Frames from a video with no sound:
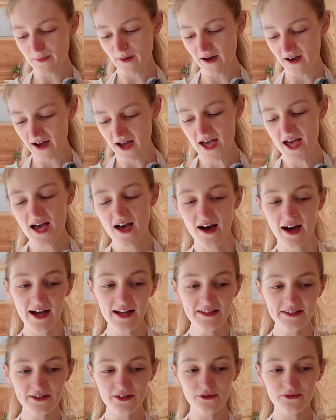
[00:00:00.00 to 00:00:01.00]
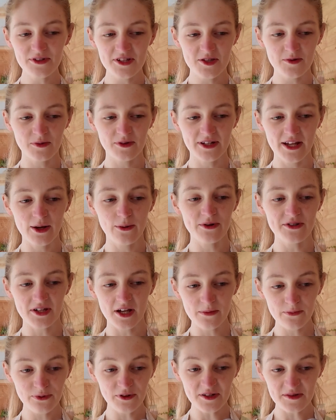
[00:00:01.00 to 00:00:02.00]
but I ended on this one here, which
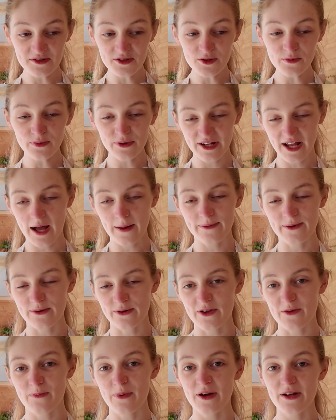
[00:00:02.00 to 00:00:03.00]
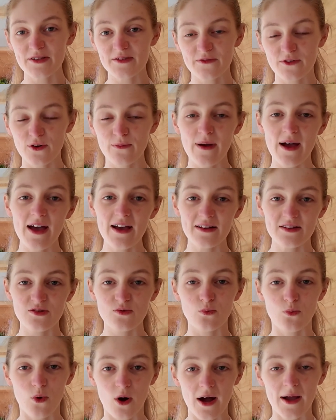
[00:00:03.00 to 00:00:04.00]
I'm still pretty happy with, but it's from
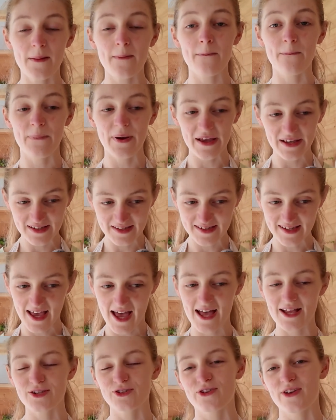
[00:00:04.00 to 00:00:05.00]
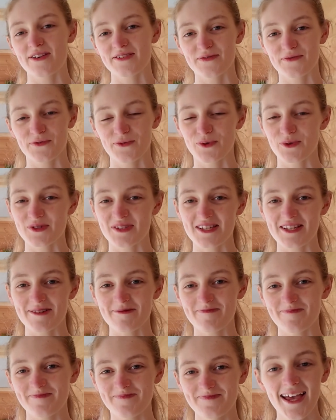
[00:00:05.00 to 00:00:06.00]
XY base set in
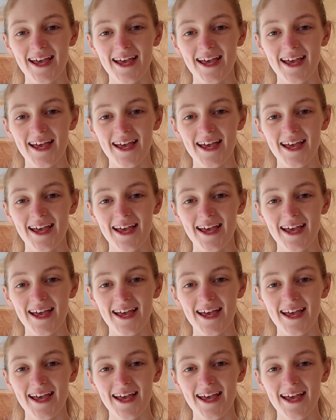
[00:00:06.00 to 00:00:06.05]
2014.